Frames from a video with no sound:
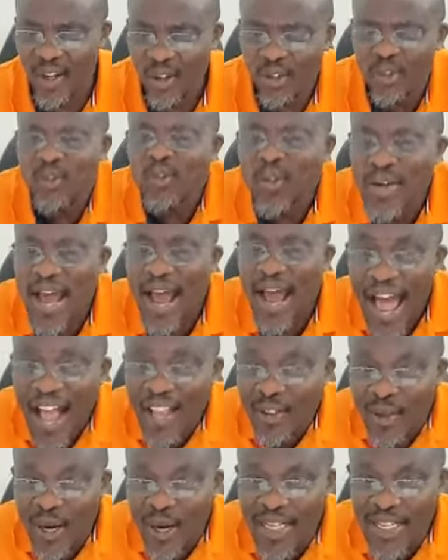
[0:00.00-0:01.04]
to know that
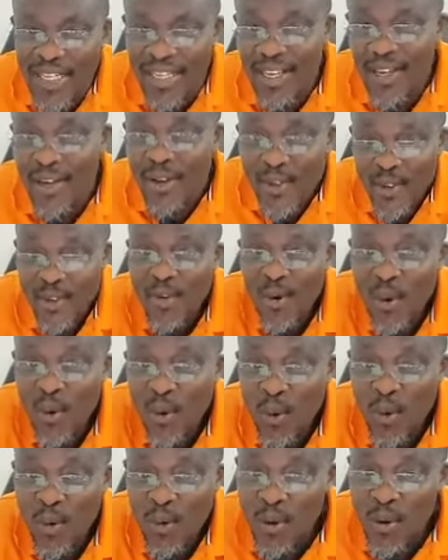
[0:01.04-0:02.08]
actually you
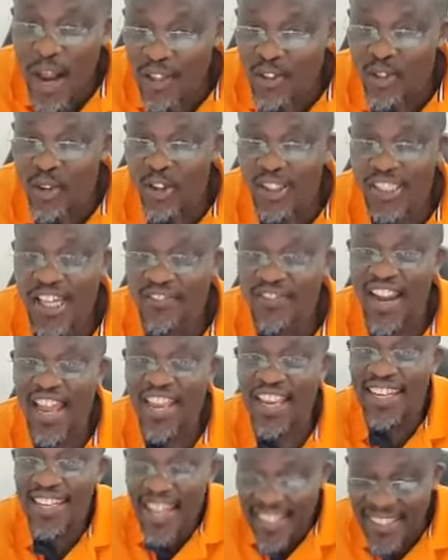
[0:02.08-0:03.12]
who look at yourself like
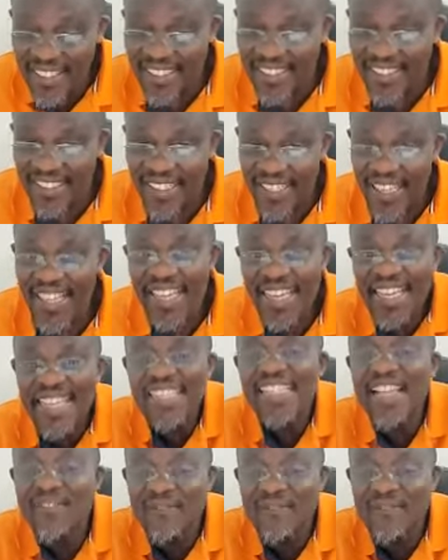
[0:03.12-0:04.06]
nothing is the